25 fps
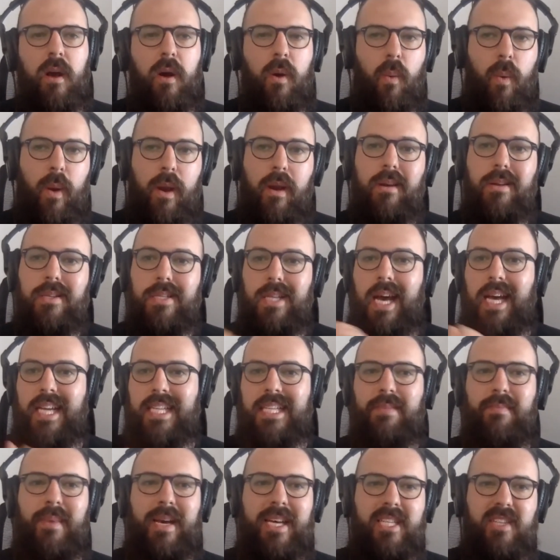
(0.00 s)
Where does
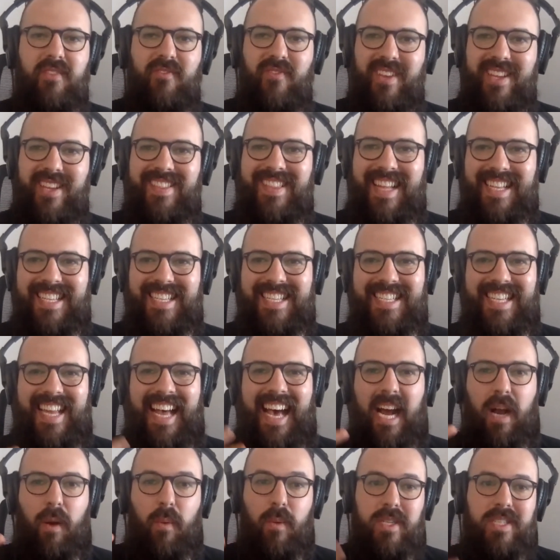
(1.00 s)
SMS fit in that
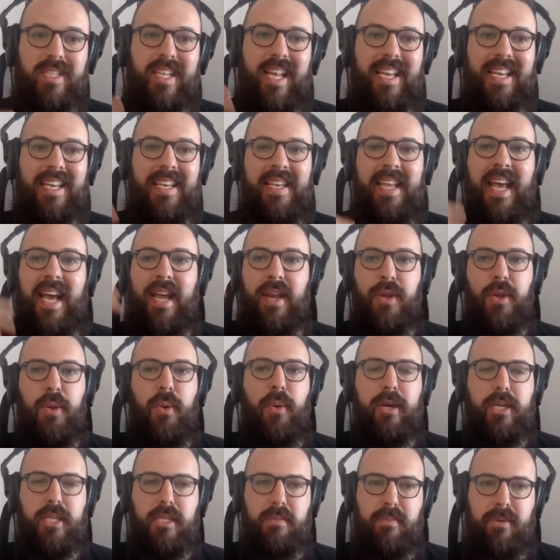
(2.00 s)
stack? What's that net new
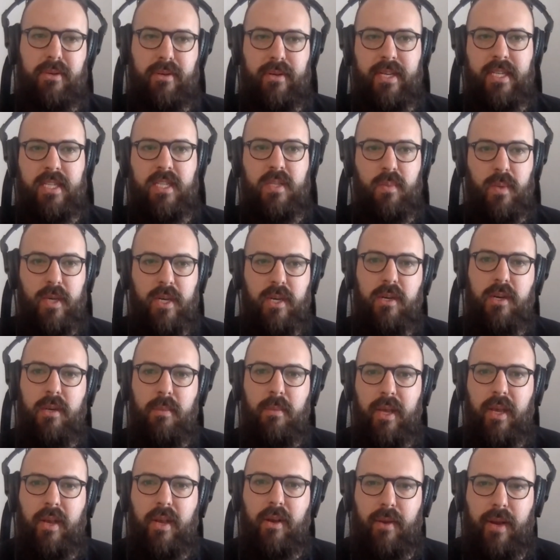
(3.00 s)
experience we could
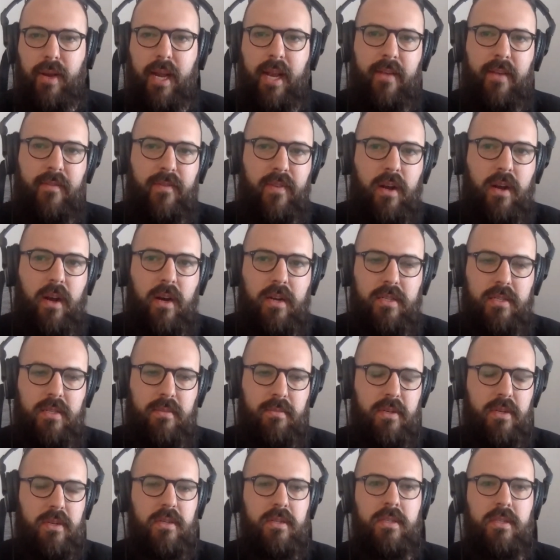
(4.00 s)
be creating for
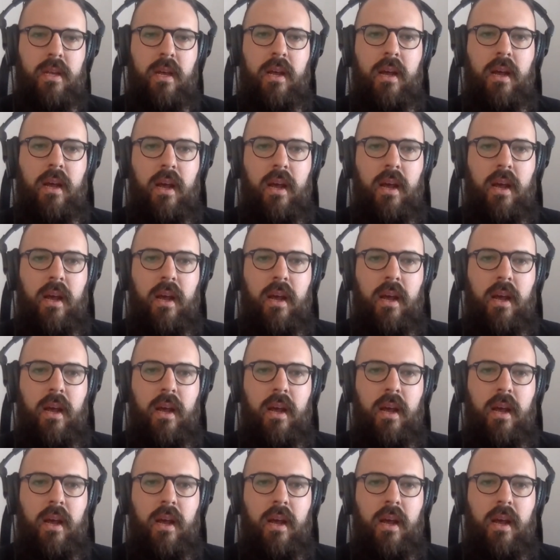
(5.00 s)
customers?